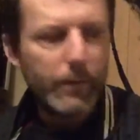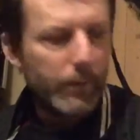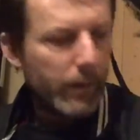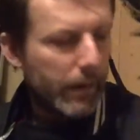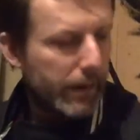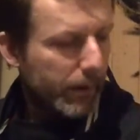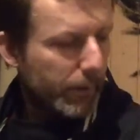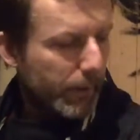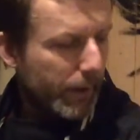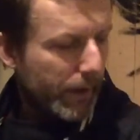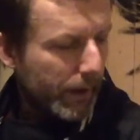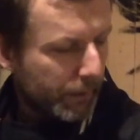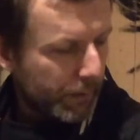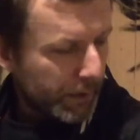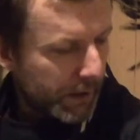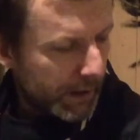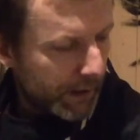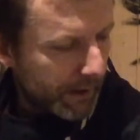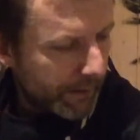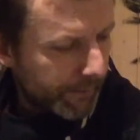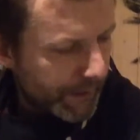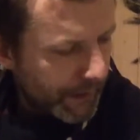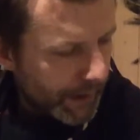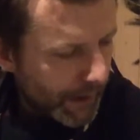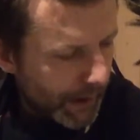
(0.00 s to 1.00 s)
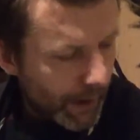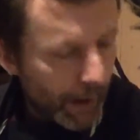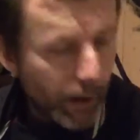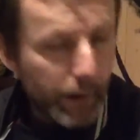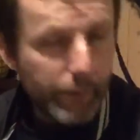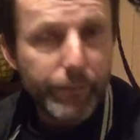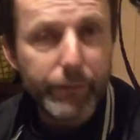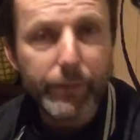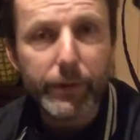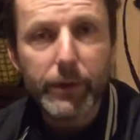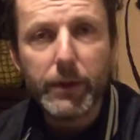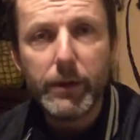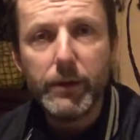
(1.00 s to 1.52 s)
Anyway, I'm going to leave it there.
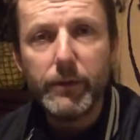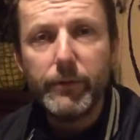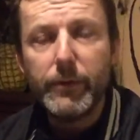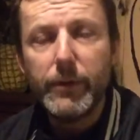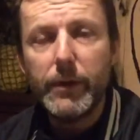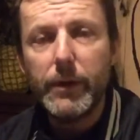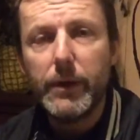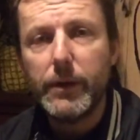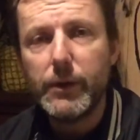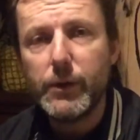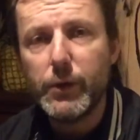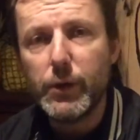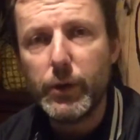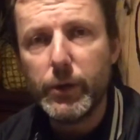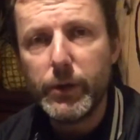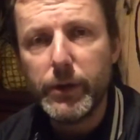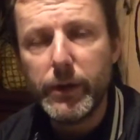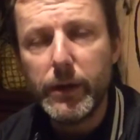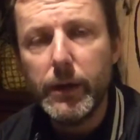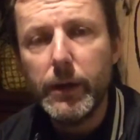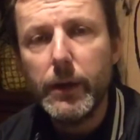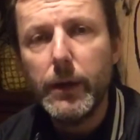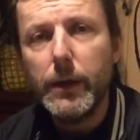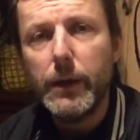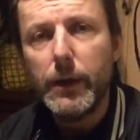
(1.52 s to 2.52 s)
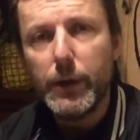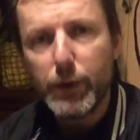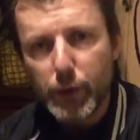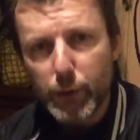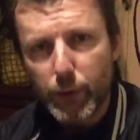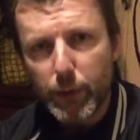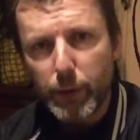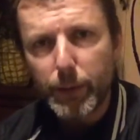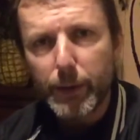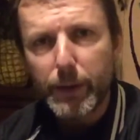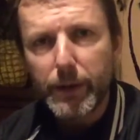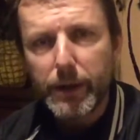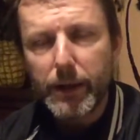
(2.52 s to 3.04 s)
Hopefully you've enjoyed it. Enjoy
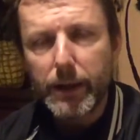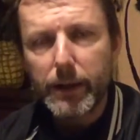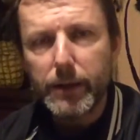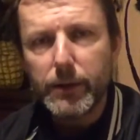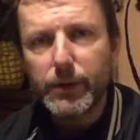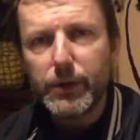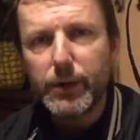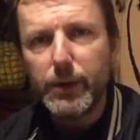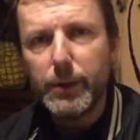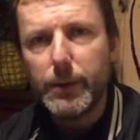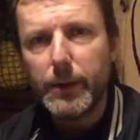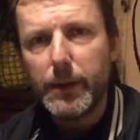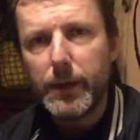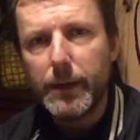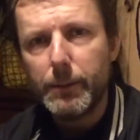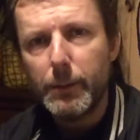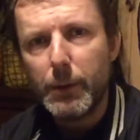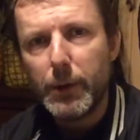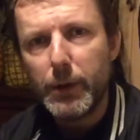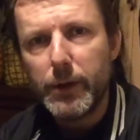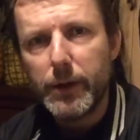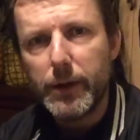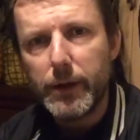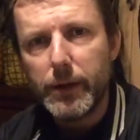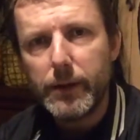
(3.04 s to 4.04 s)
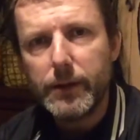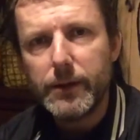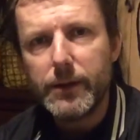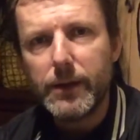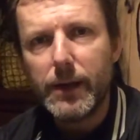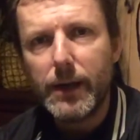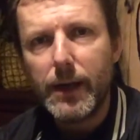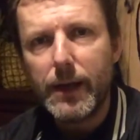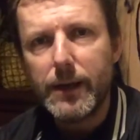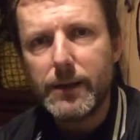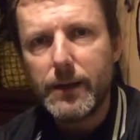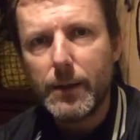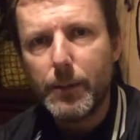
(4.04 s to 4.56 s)
your weekend. See you again Monday. See
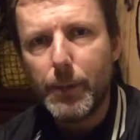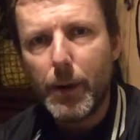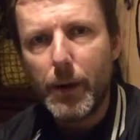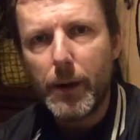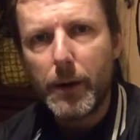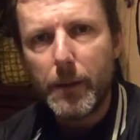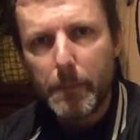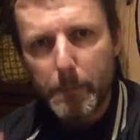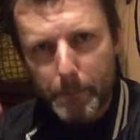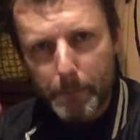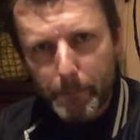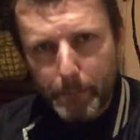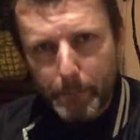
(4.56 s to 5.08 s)
you later. Bye.